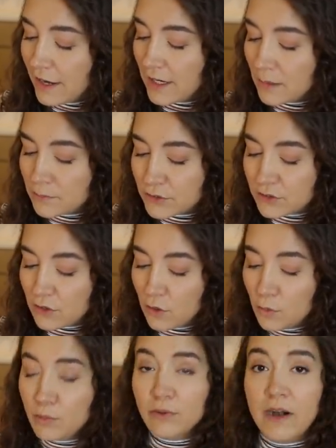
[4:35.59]
and I'm
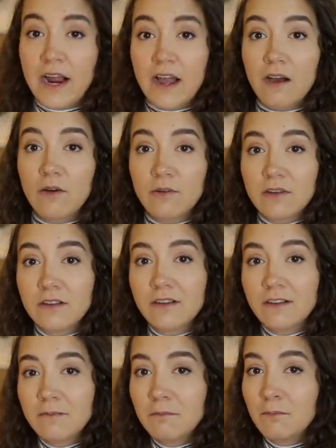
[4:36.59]
so proud.
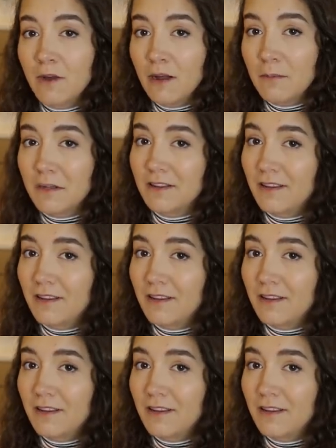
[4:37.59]
Mama